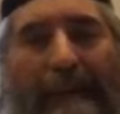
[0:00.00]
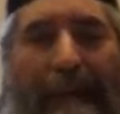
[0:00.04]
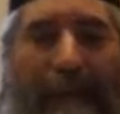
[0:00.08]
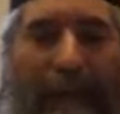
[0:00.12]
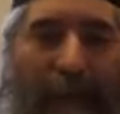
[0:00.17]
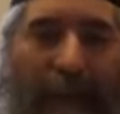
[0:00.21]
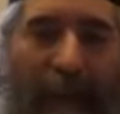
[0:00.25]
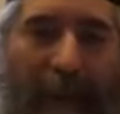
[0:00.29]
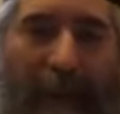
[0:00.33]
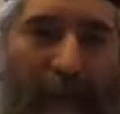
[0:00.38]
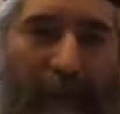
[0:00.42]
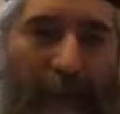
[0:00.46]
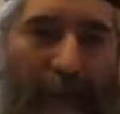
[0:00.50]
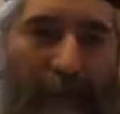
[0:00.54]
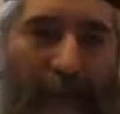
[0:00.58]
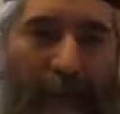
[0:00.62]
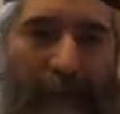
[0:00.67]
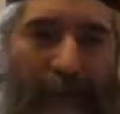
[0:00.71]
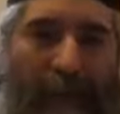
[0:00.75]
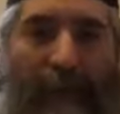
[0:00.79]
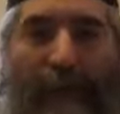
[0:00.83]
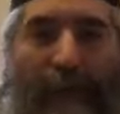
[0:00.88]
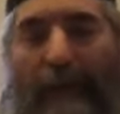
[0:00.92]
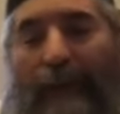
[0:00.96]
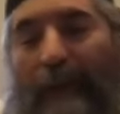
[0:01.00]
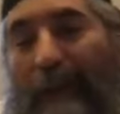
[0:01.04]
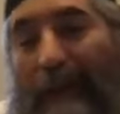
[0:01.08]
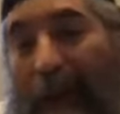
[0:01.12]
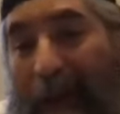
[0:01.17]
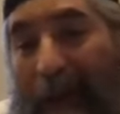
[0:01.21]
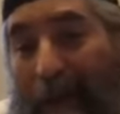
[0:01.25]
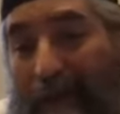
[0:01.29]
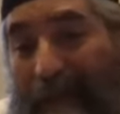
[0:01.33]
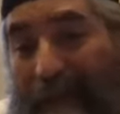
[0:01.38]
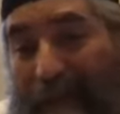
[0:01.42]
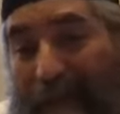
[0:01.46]
than the Gaon. The
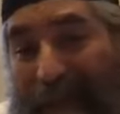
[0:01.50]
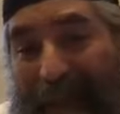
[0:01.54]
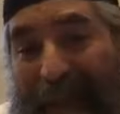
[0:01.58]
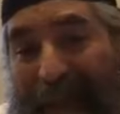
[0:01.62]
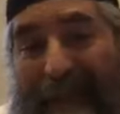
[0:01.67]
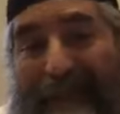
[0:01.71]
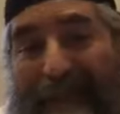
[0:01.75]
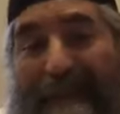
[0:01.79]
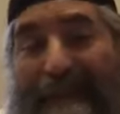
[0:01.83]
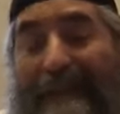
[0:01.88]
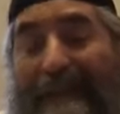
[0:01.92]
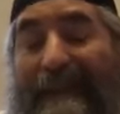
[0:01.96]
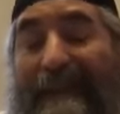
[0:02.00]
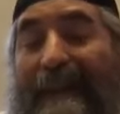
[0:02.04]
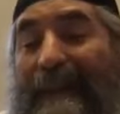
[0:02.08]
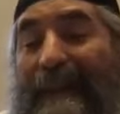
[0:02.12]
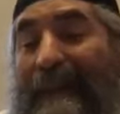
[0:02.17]
Gaon says